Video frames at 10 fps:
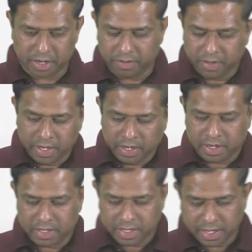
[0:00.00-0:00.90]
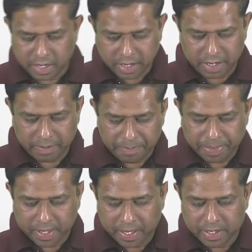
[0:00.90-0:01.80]
Now, another thing in here
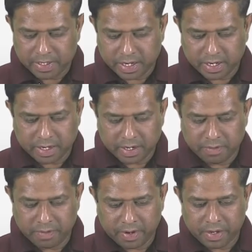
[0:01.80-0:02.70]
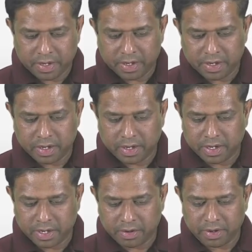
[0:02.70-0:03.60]
is that when we
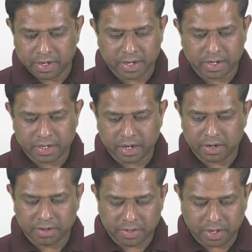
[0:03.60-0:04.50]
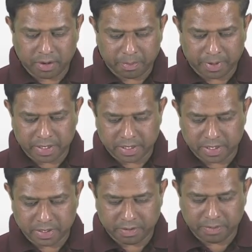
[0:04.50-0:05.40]
decode it and try to do the
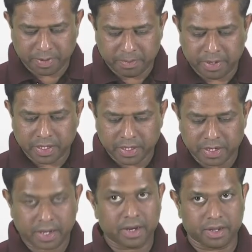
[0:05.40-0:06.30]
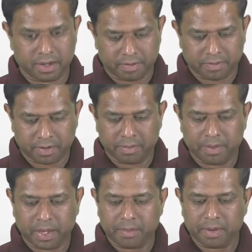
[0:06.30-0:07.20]
operation, so we bring the data from the
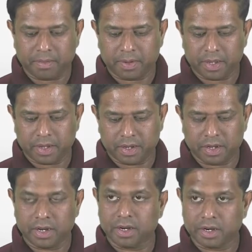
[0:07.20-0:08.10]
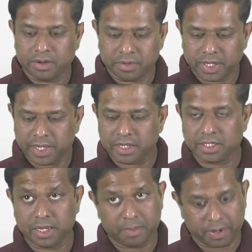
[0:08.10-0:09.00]
main memory to the
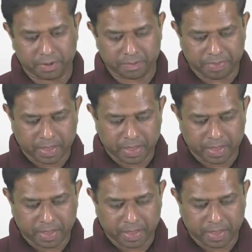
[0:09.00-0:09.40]
CPU.